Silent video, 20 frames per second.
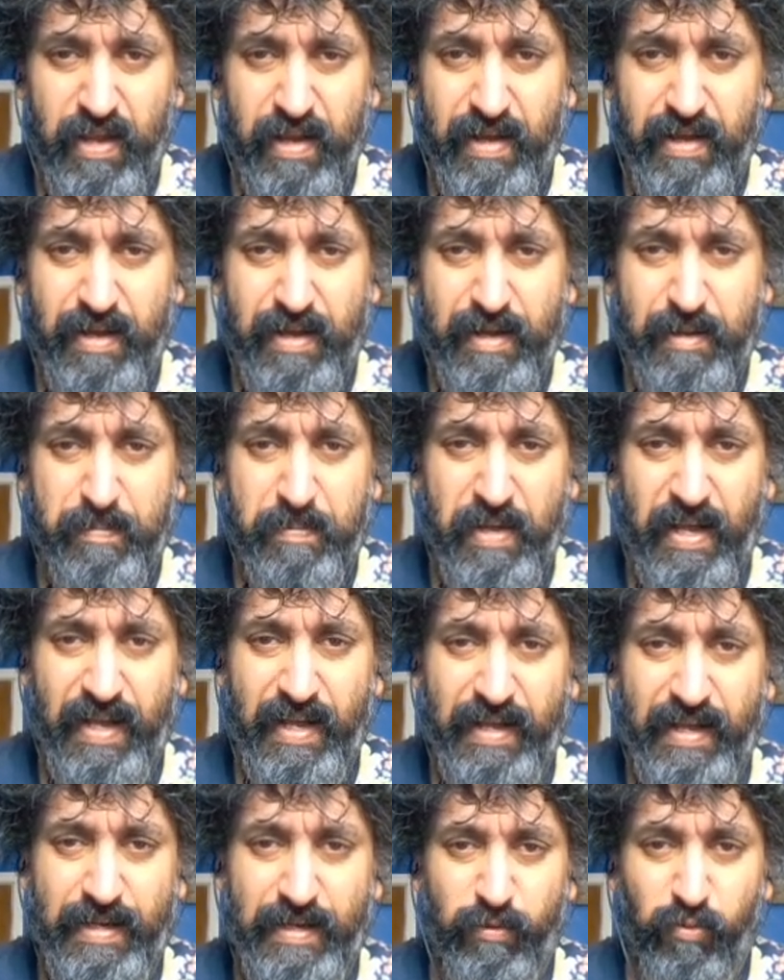Um,
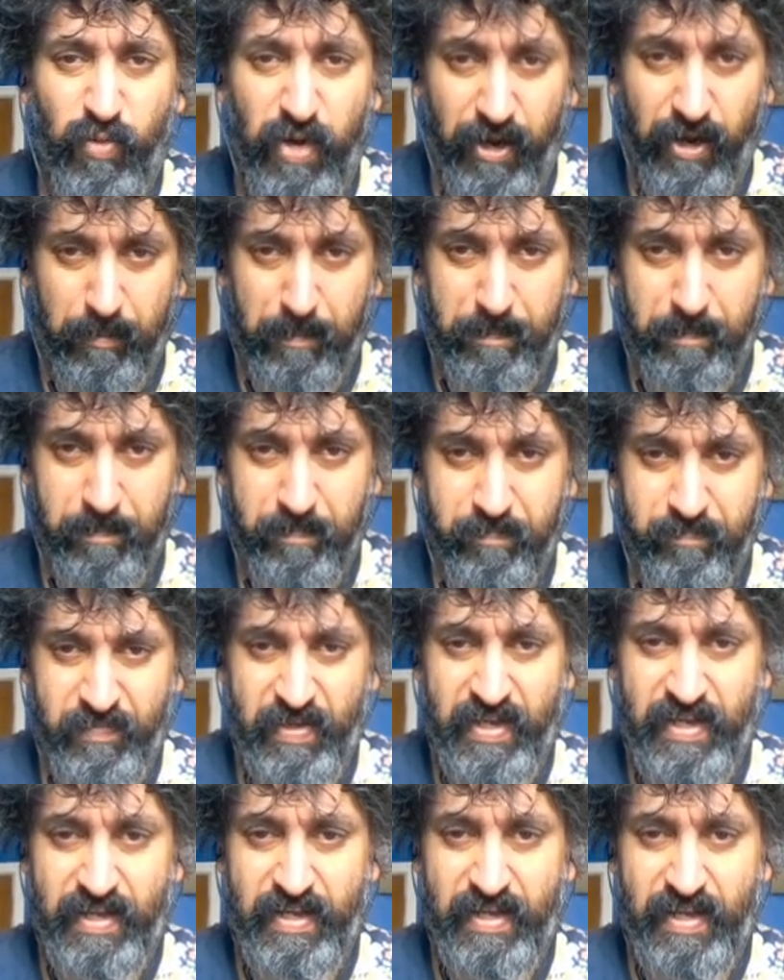well,
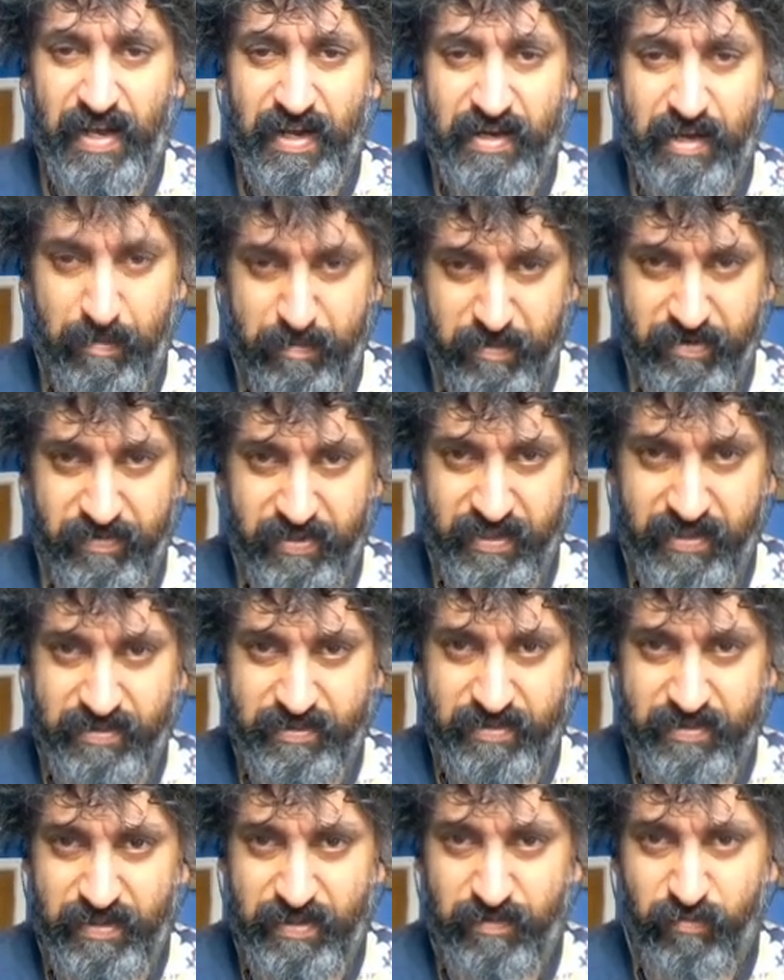a couple of
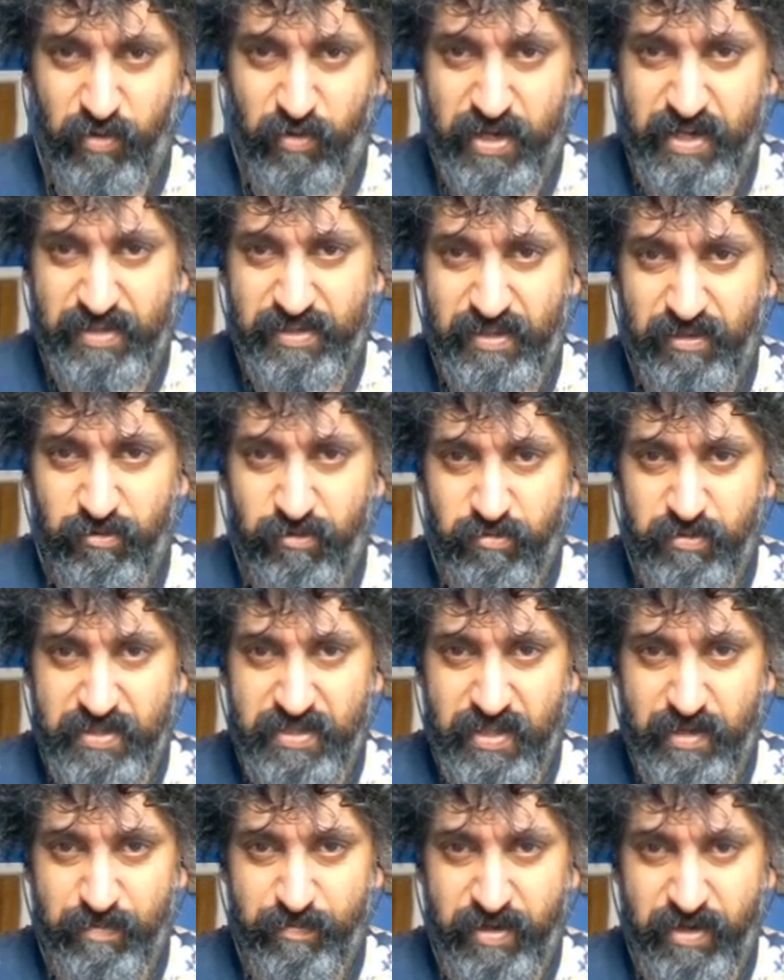things. Why does it
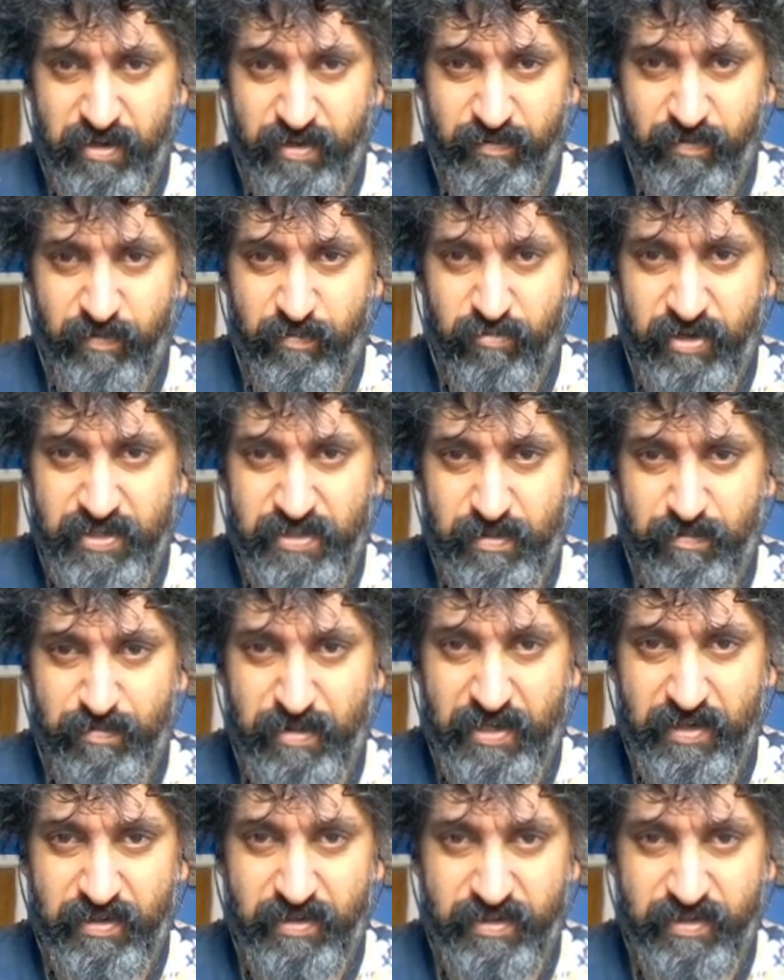always let me never press the
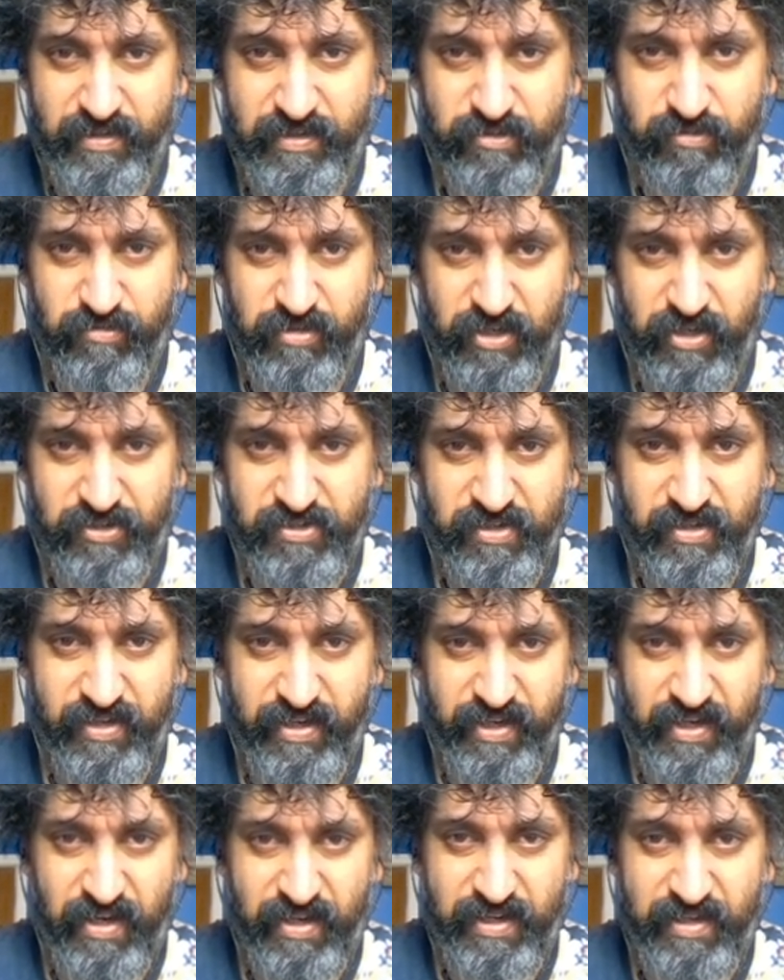button? It's too close to
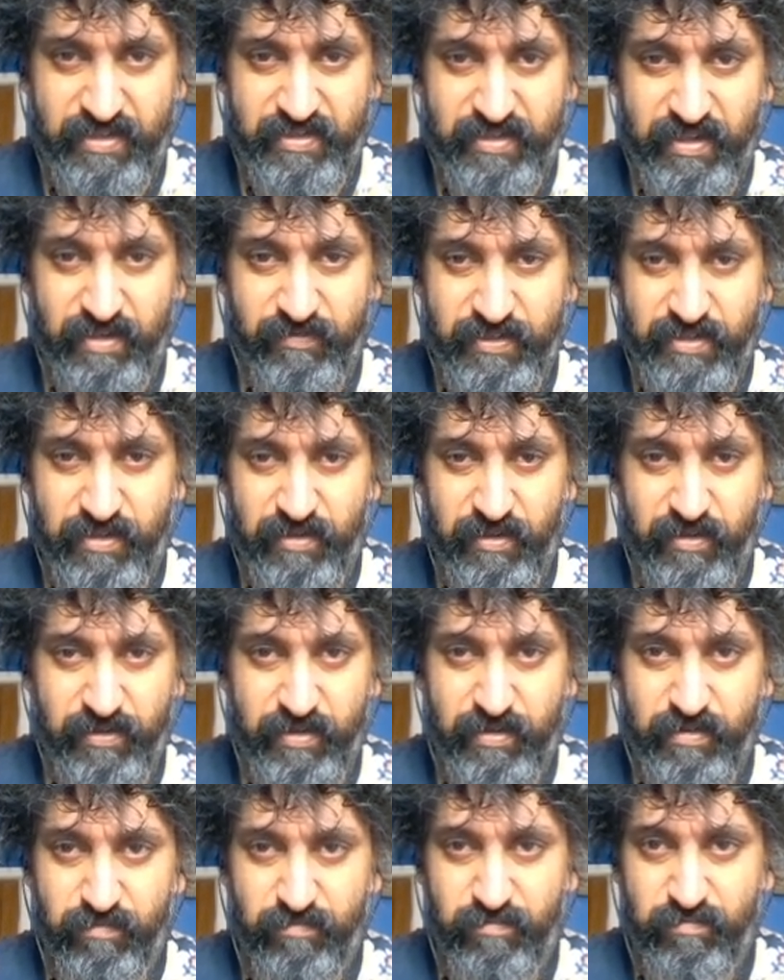the alliance center, or uh,
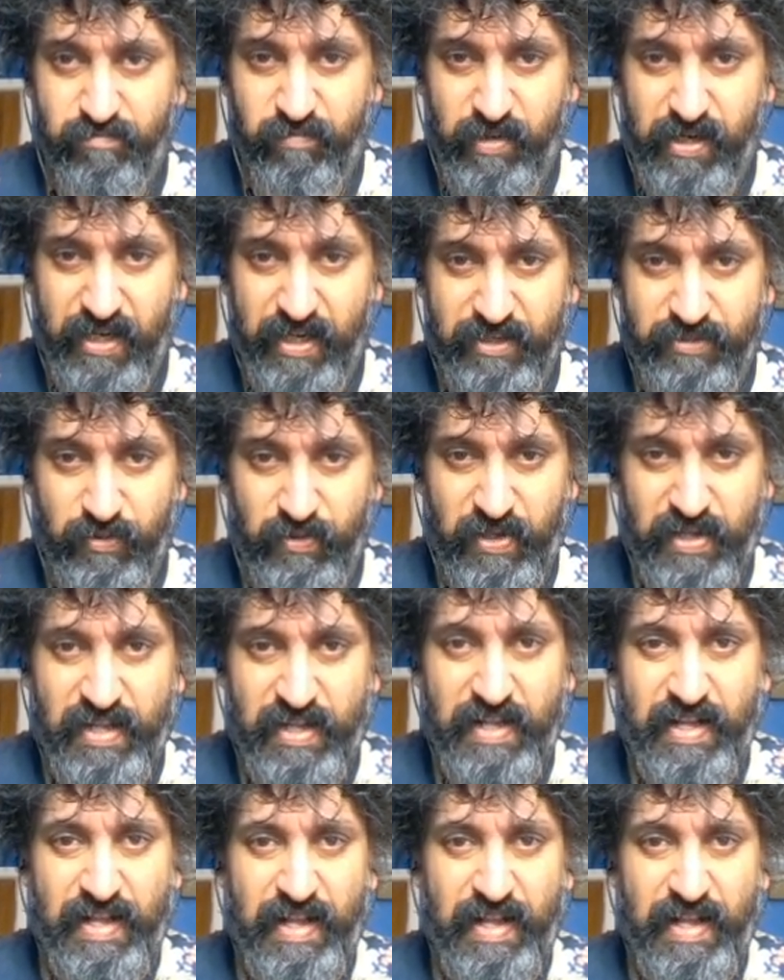the castle.